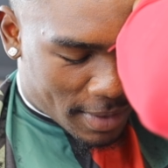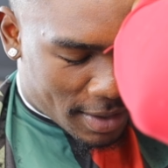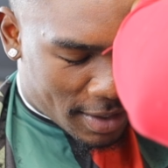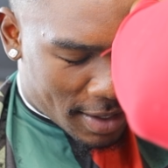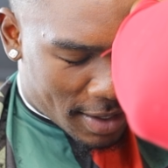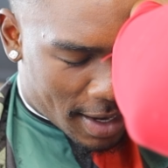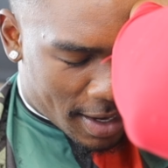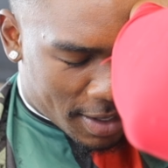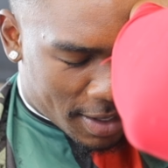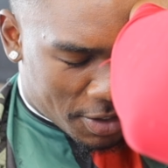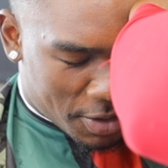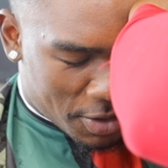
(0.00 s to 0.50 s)

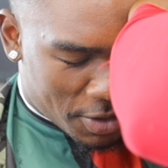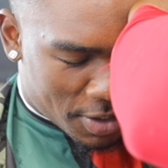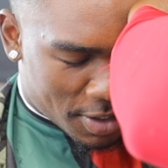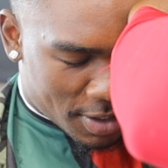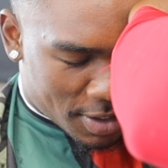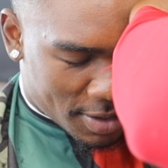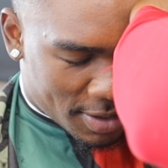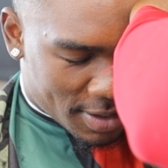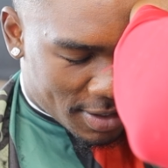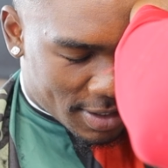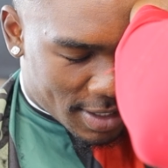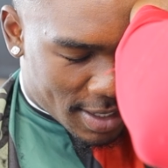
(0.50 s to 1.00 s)
Nah, I used
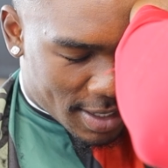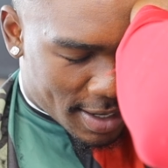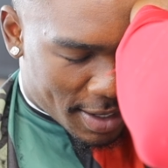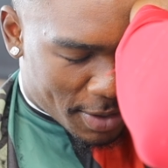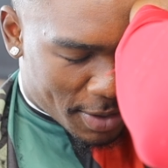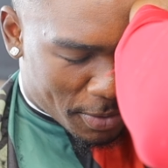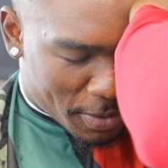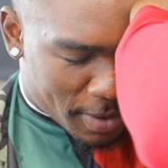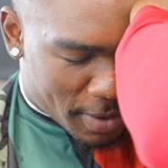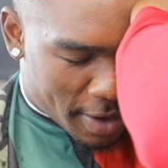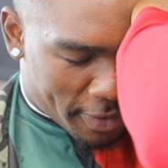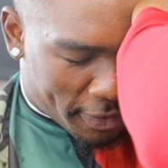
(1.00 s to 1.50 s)
to. Like,
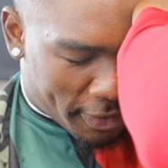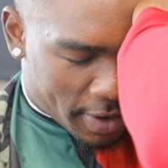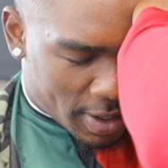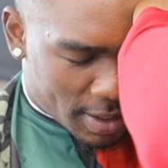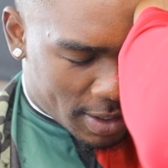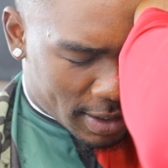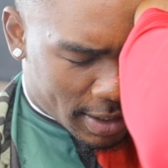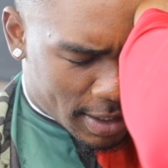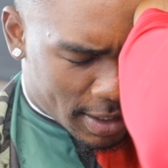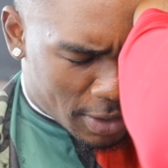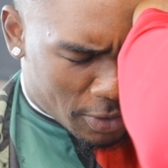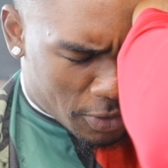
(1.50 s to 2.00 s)
I
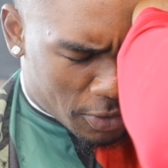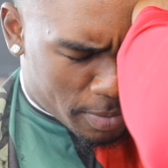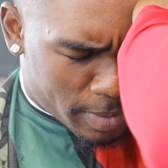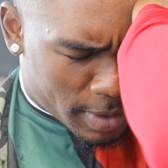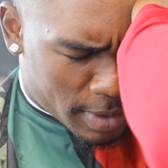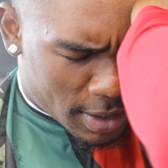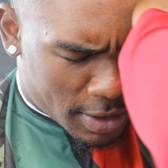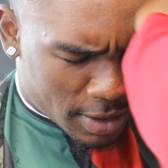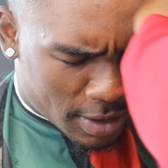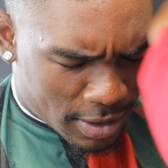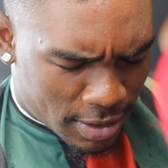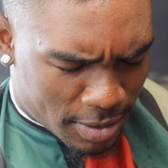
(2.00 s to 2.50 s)
finally got over
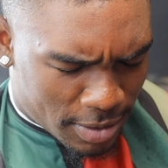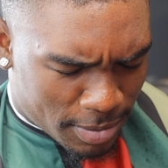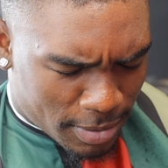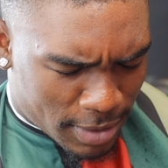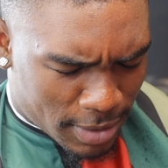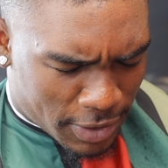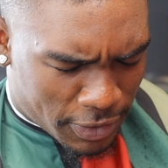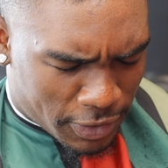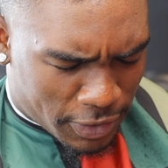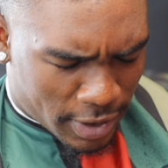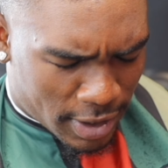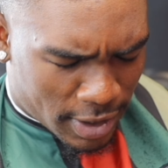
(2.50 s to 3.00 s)
my
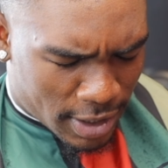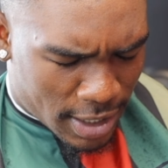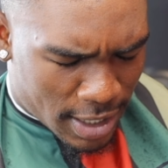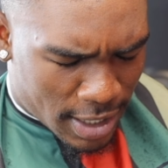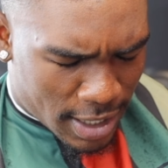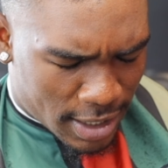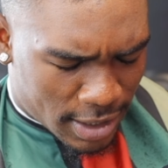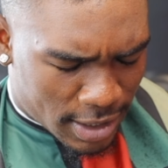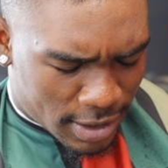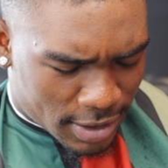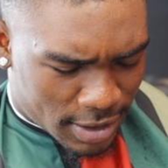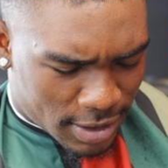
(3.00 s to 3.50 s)
fear of
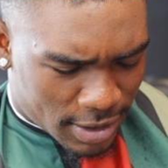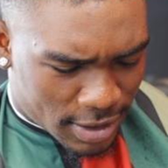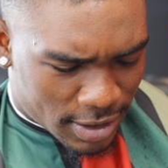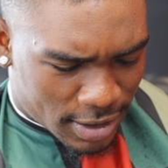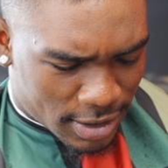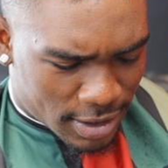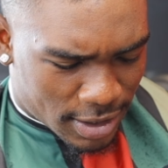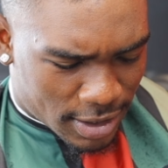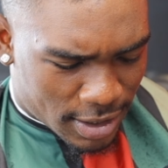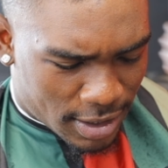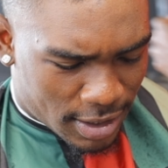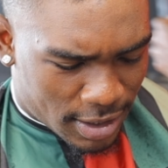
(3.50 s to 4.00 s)
heights,
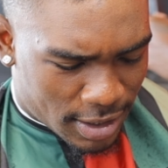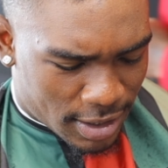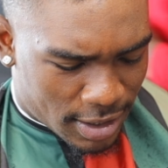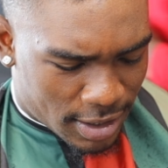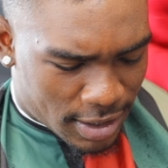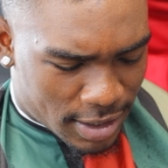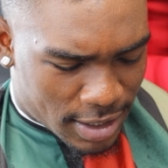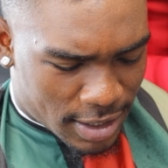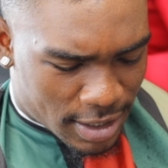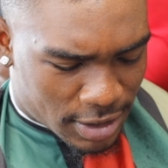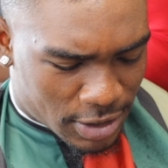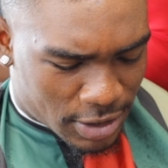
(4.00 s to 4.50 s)
and
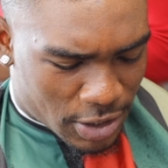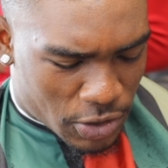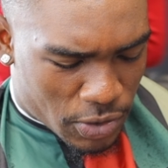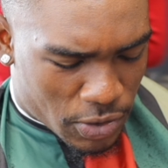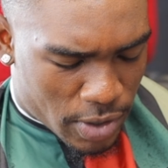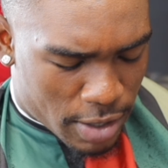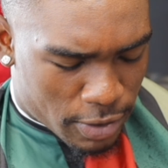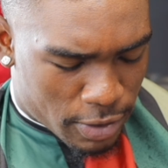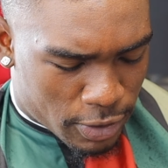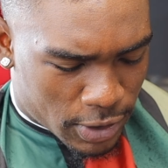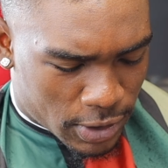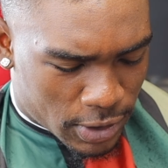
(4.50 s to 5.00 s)
then I started
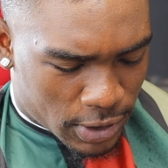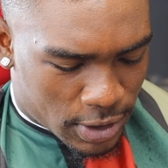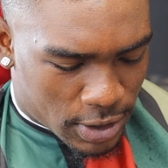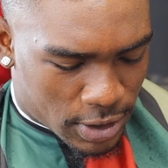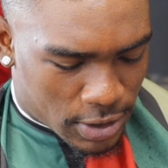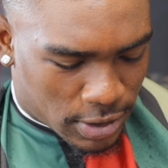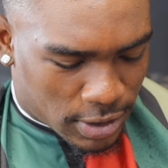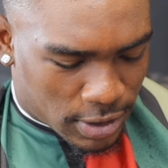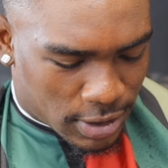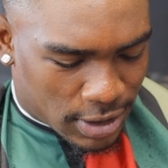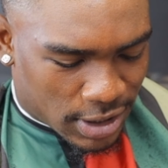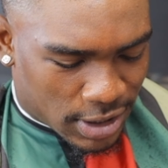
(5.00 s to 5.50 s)
riding roller
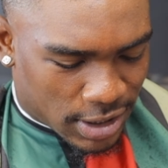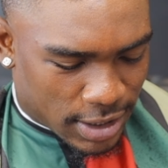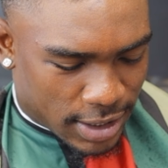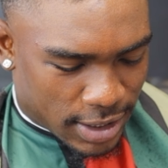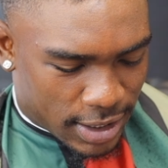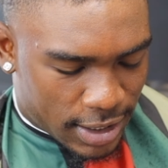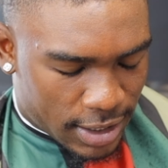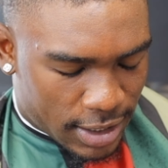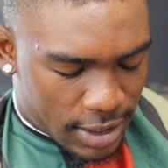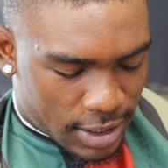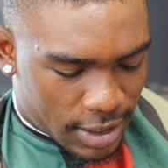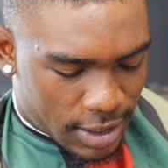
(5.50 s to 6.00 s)
coasters.
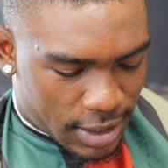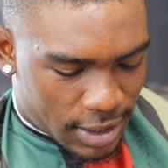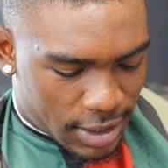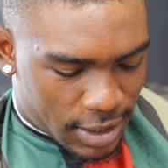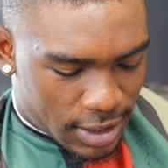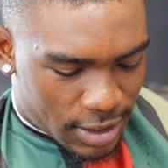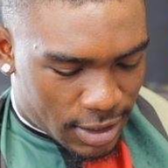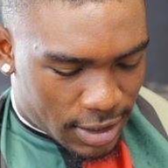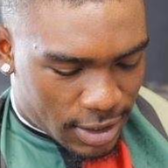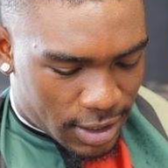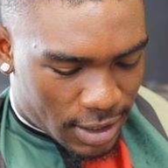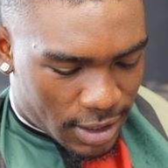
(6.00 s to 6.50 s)

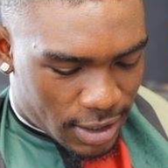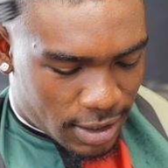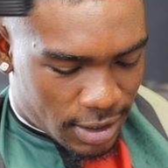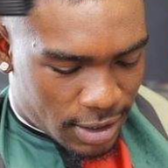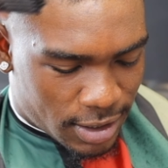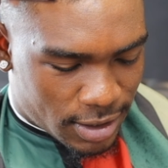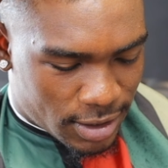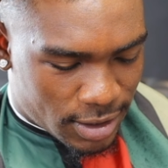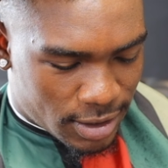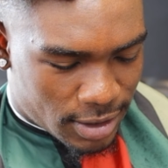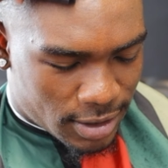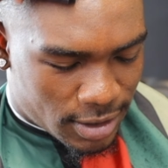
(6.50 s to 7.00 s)

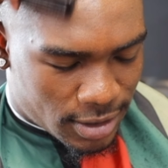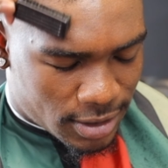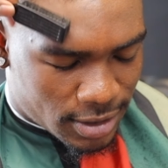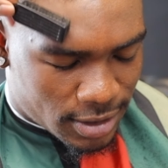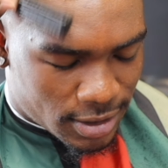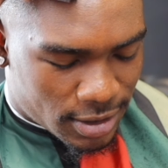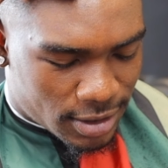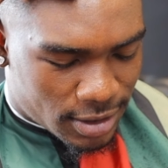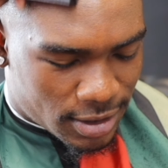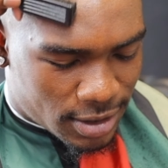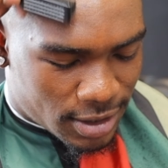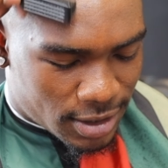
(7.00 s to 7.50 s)
Then,
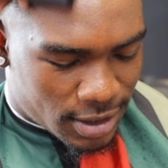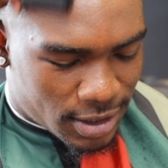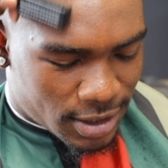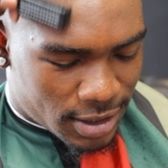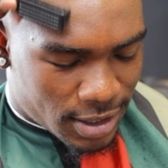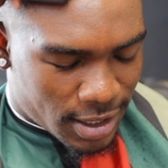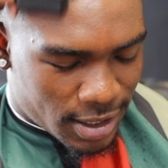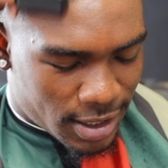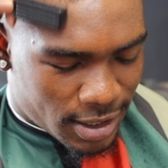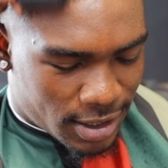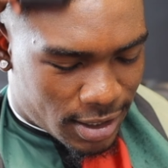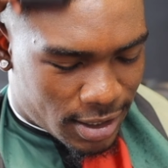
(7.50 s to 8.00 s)
shit,
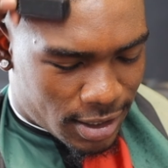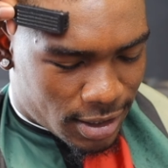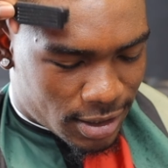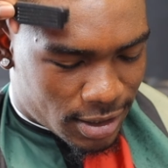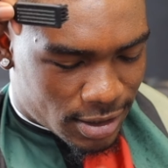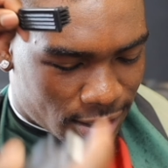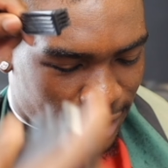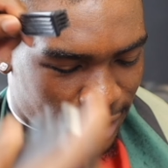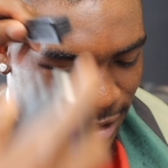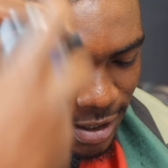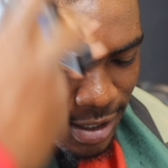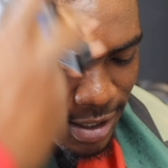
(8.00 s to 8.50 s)
like kids
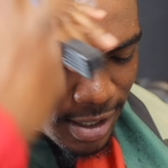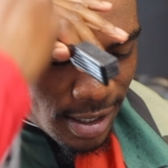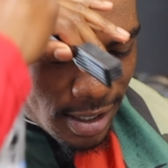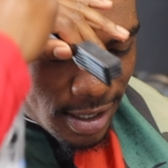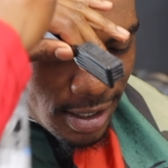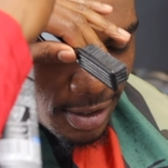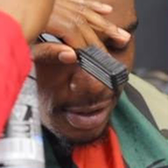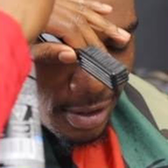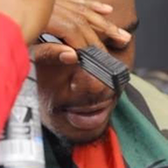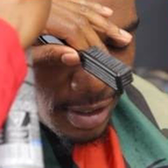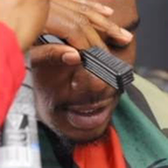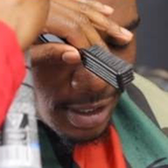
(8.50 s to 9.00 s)
start
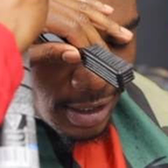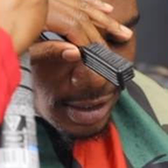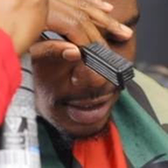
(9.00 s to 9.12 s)
dying on, they